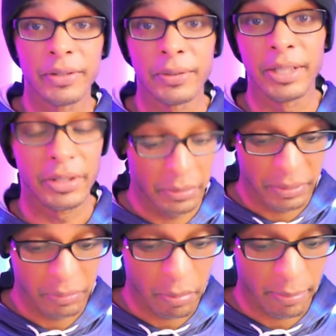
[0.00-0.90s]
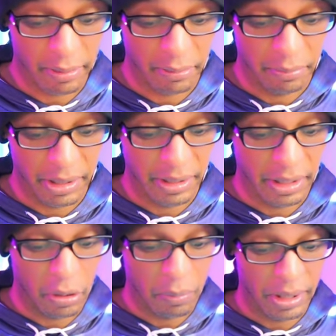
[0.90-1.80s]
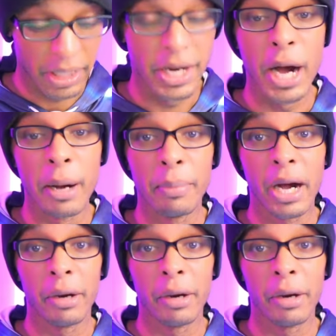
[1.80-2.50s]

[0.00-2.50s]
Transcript: So as soon as Walmart will be open up,